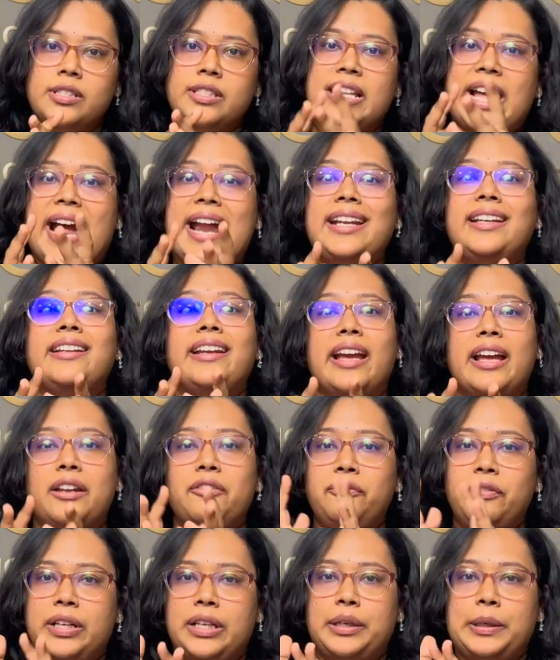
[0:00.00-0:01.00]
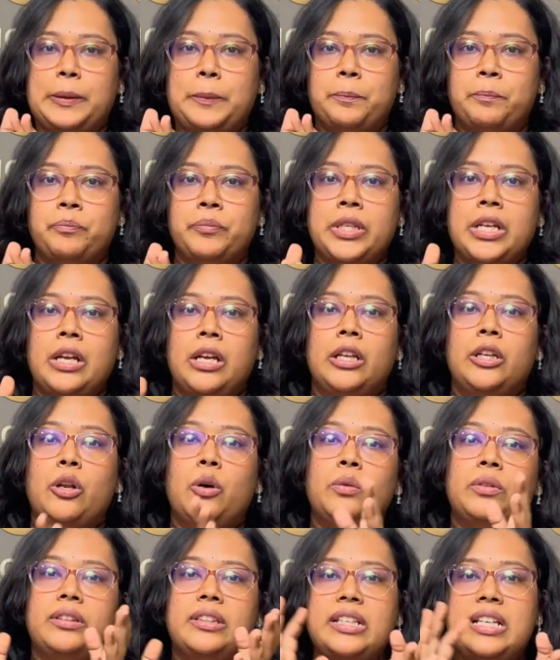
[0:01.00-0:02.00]
that can vary. Now,
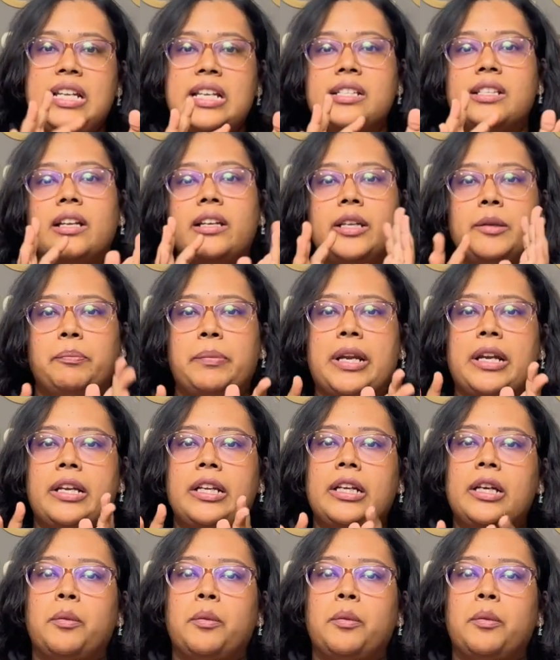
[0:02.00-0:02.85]
these are depending